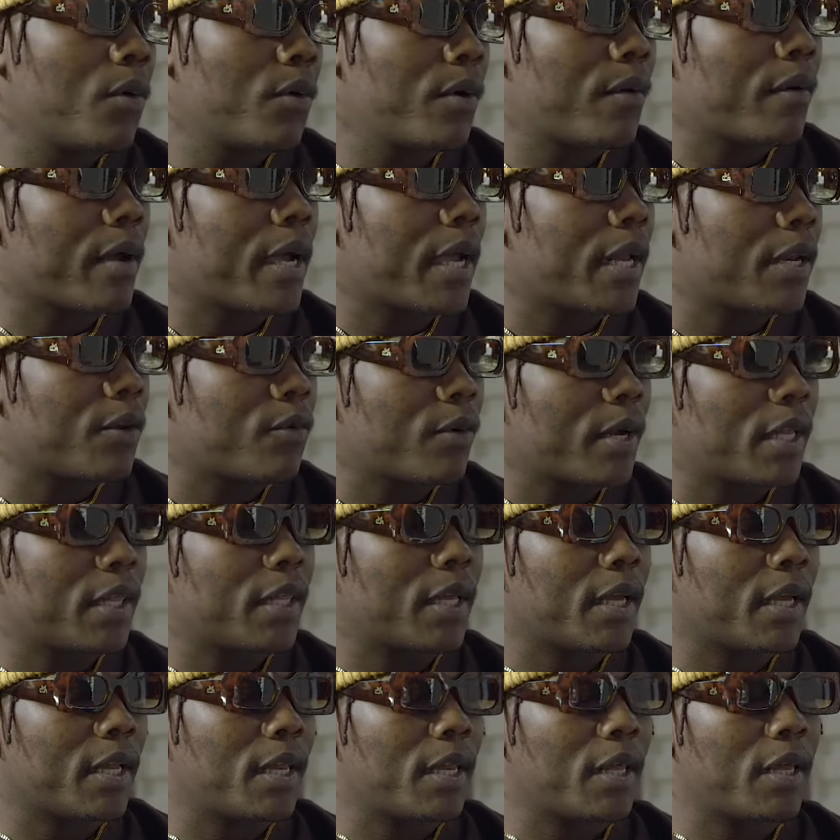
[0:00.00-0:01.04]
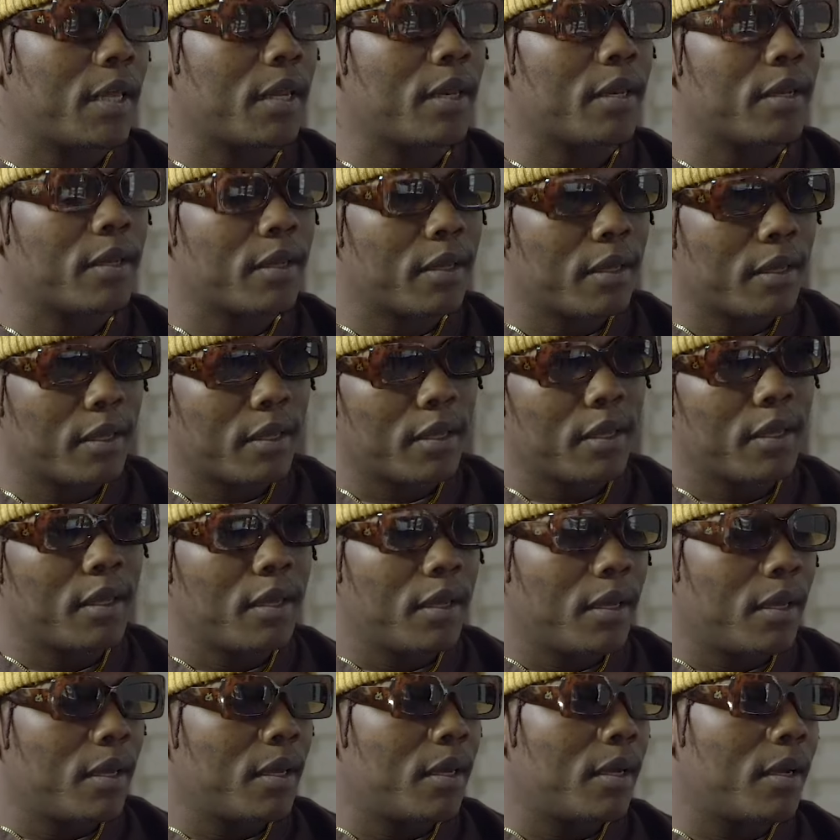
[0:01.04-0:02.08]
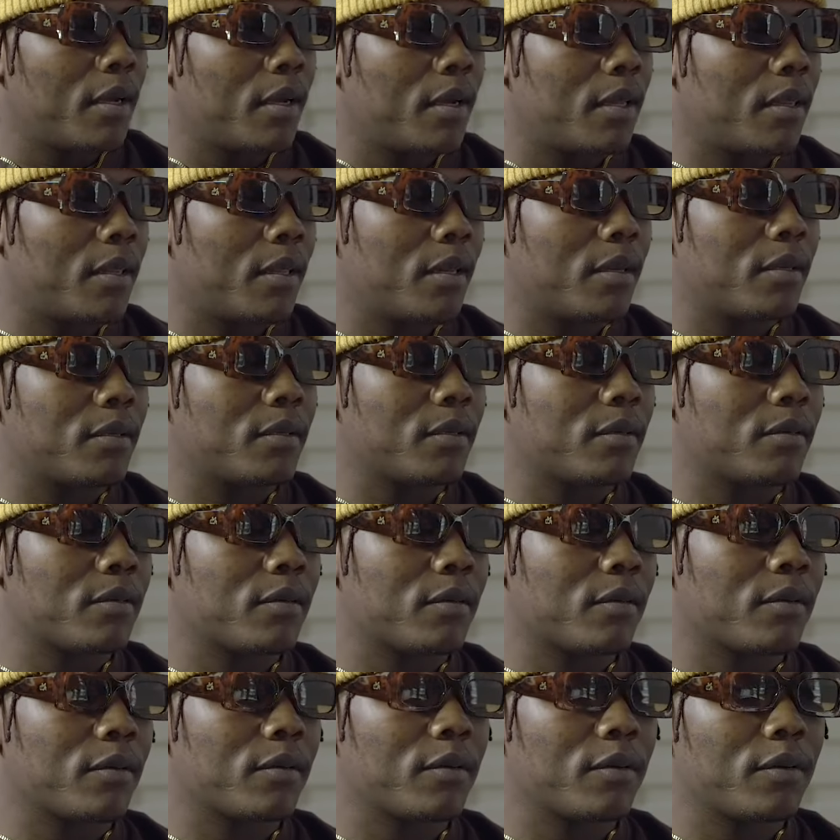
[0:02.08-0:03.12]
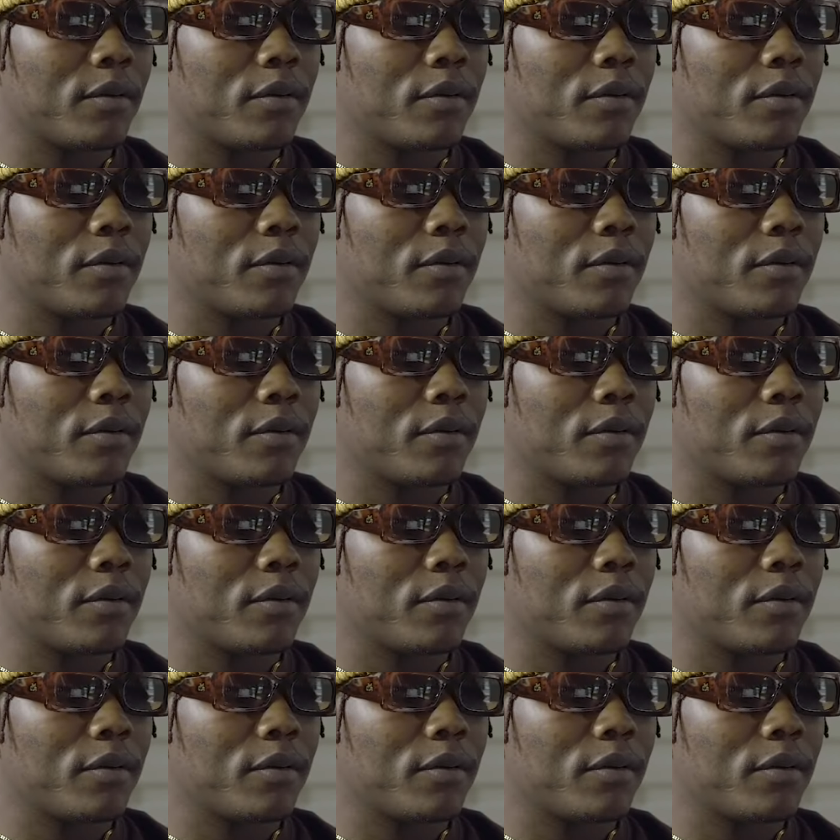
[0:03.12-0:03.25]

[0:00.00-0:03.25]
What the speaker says: We write right there and then. And then it's a song.